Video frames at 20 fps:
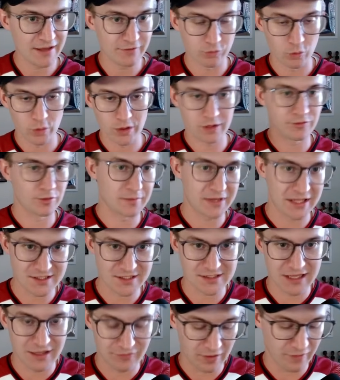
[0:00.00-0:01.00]
If
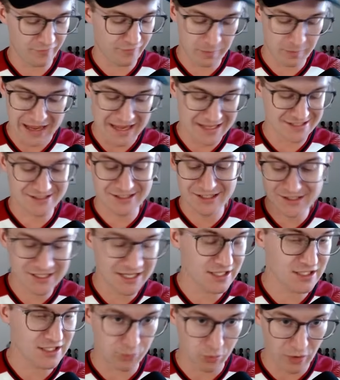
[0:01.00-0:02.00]
a pass does
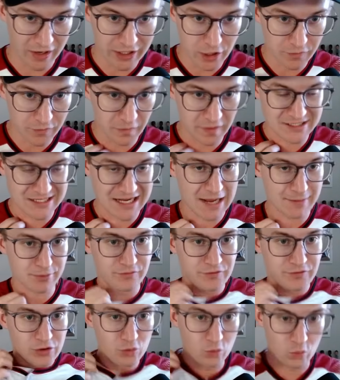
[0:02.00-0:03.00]
get sprayed over the top
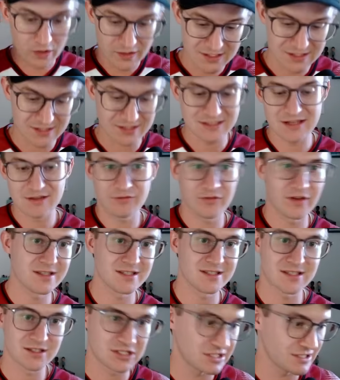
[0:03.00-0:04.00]
of you, once the
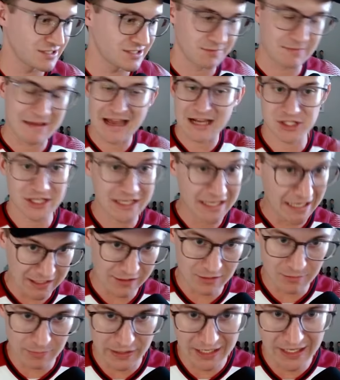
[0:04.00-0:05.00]
defense is just smashing into
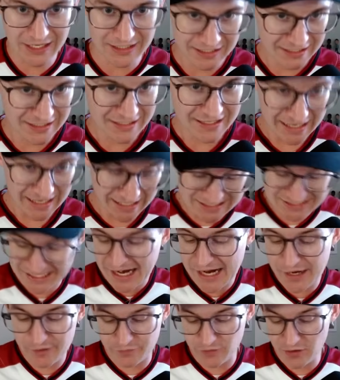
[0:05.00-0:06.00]
the paint, it's
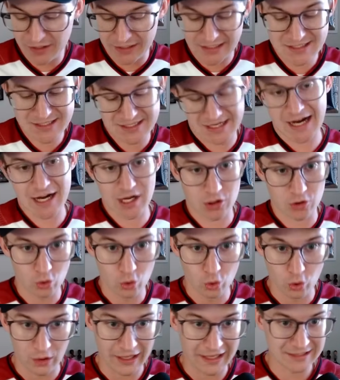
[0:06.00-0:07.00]
kind of fun. It's kind of
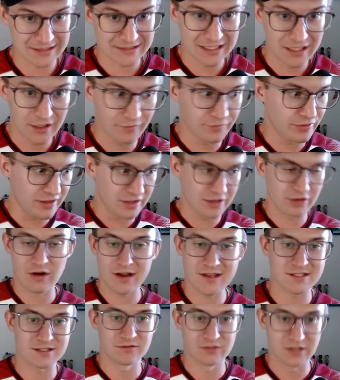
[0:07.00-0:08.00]
cool. I love the
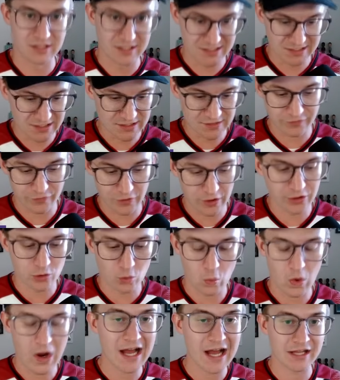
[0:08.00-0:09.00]
aggressiveness. It's fun to
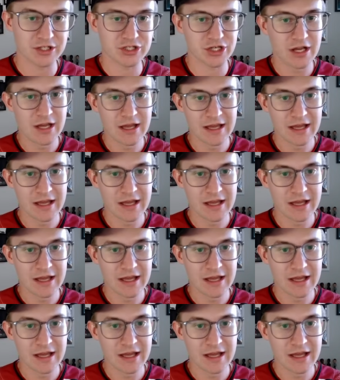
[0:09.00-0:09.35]
watch.